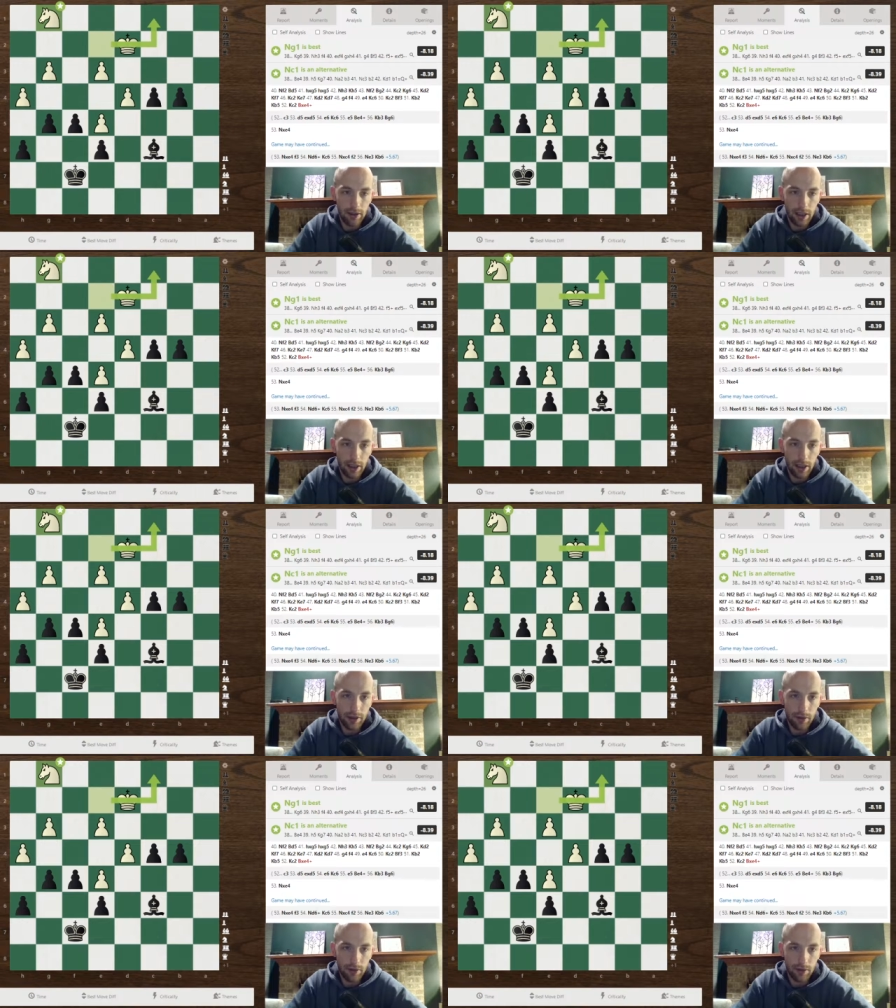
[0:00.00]
engine
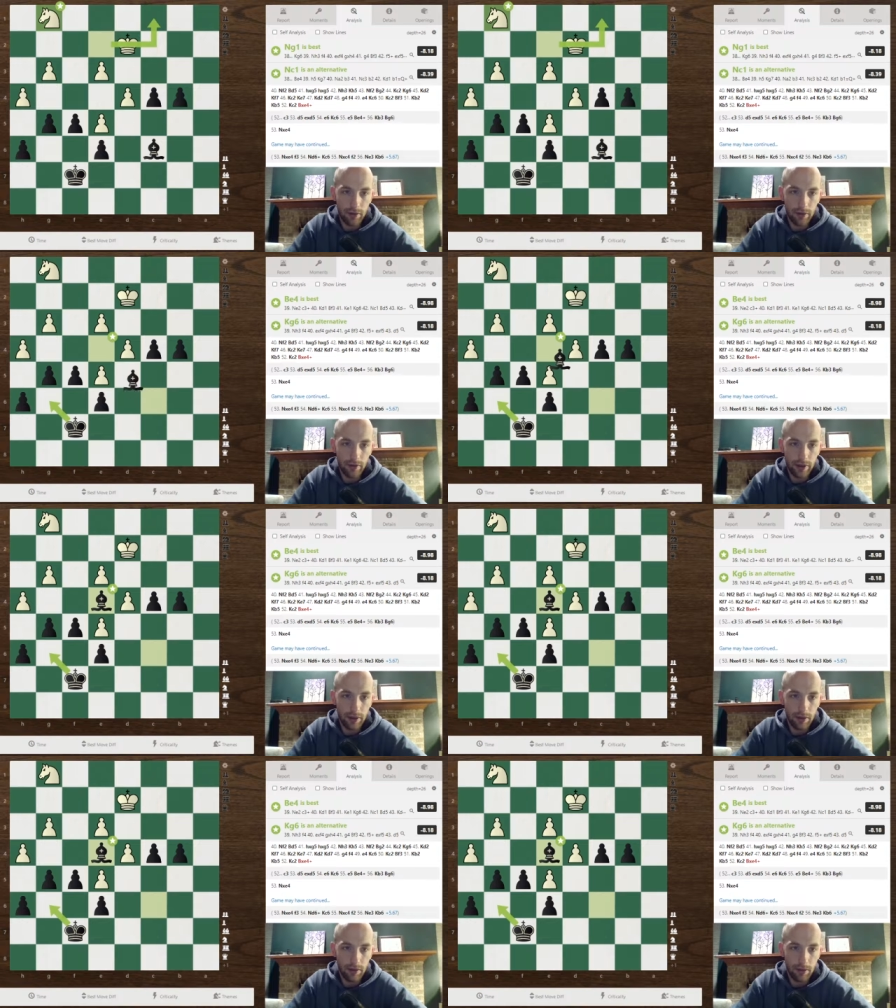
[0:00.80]
approved, so
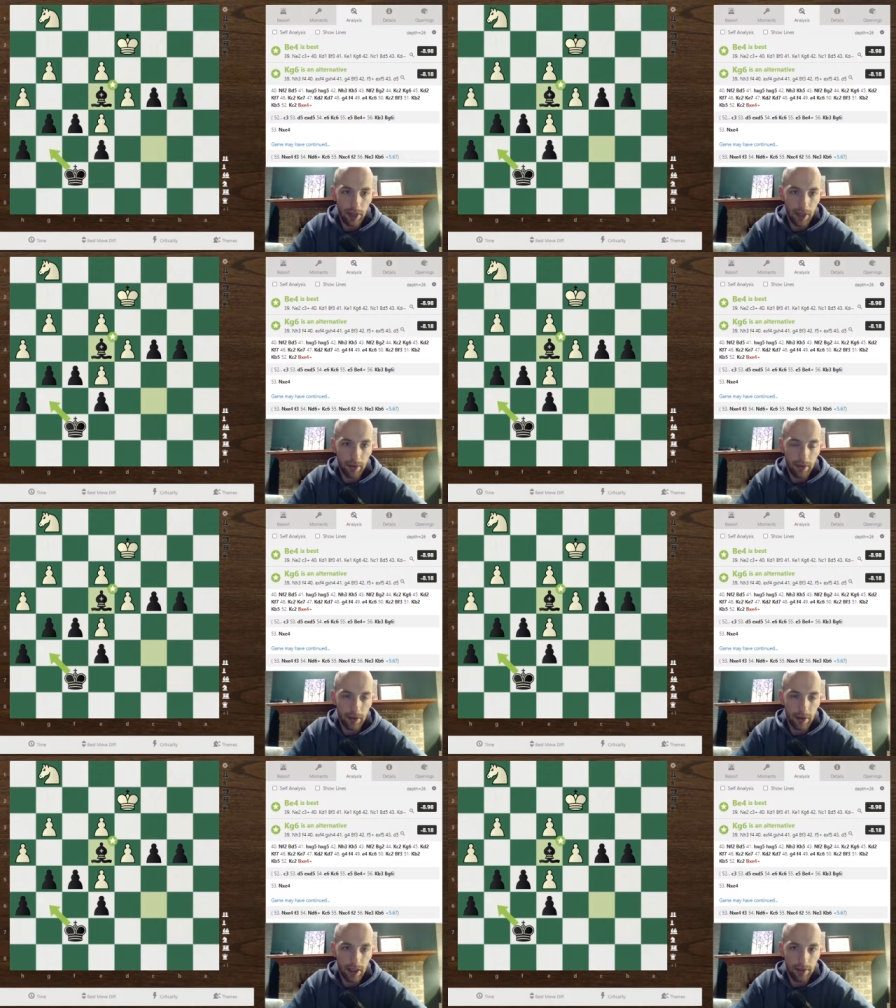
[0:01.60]
I'm happy with that.